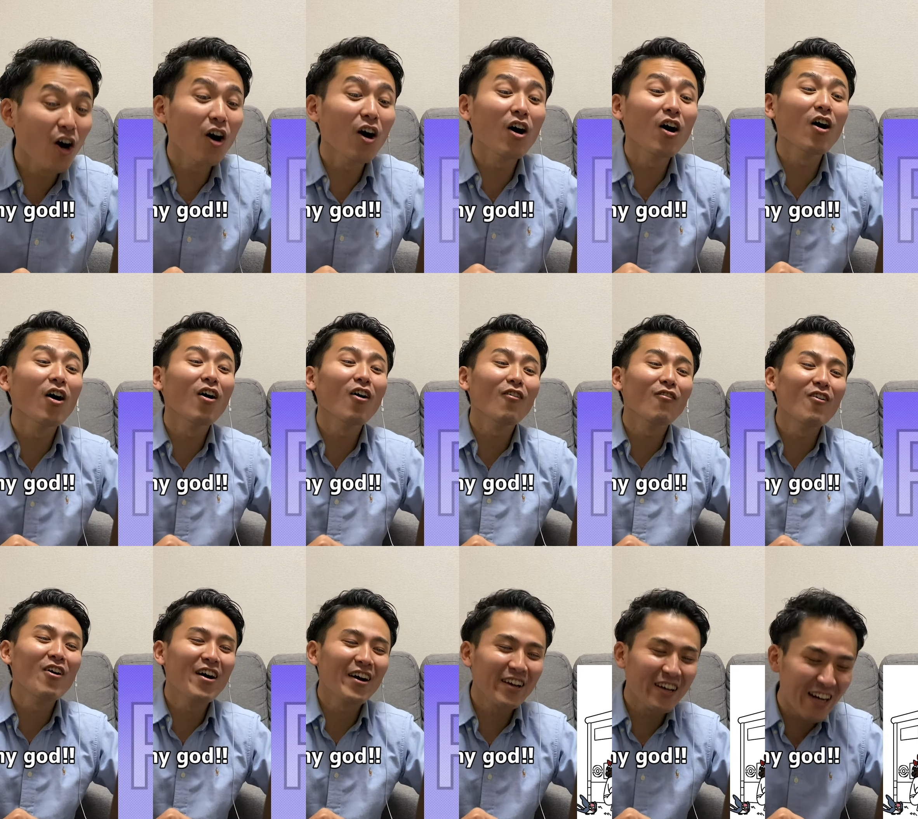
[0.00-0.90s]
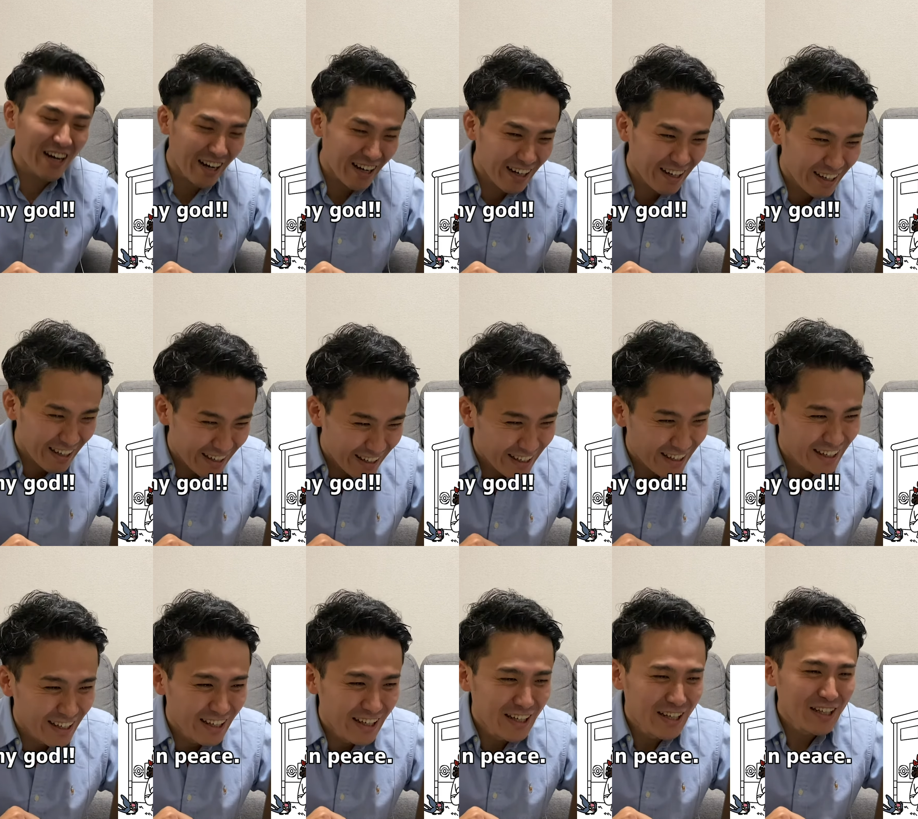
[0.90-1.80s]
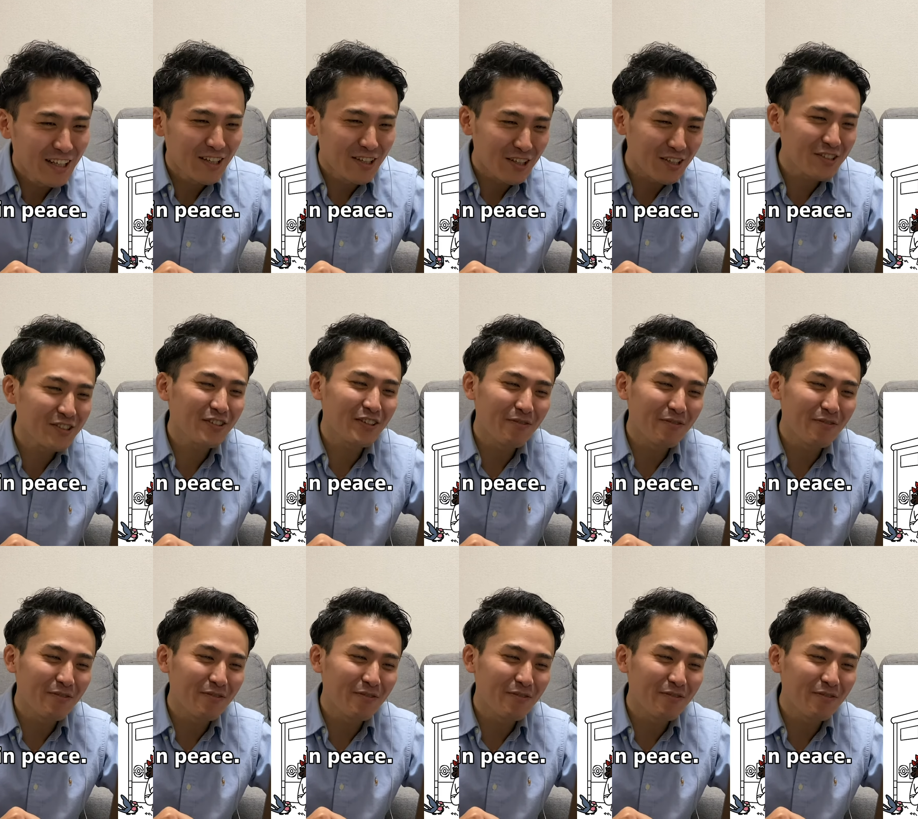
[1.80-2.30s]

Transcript: Oh my god. Rest in